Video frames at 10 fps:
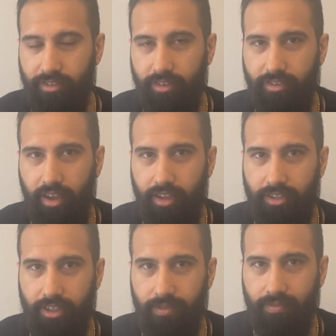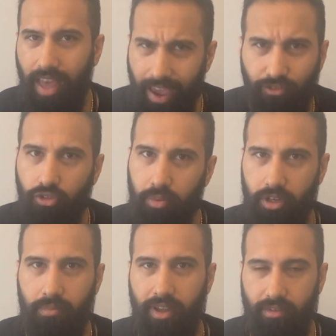society.
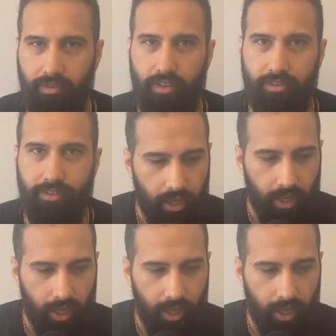Everybody benefits.